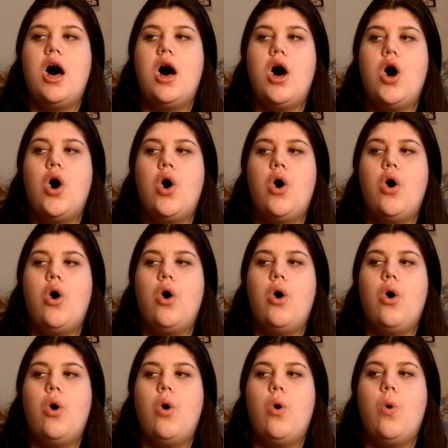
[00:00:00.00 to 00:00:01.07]

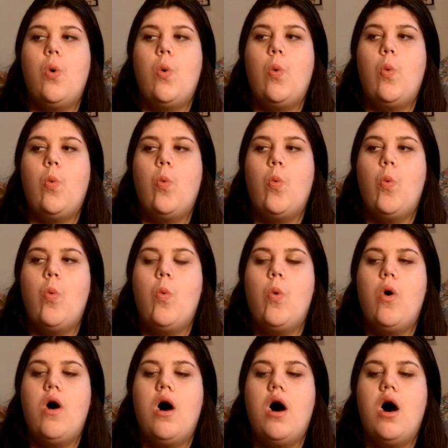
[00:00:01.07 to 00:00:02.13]

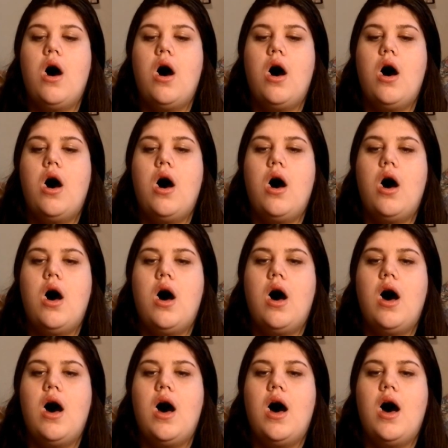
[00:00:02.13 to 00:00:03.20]
(silence)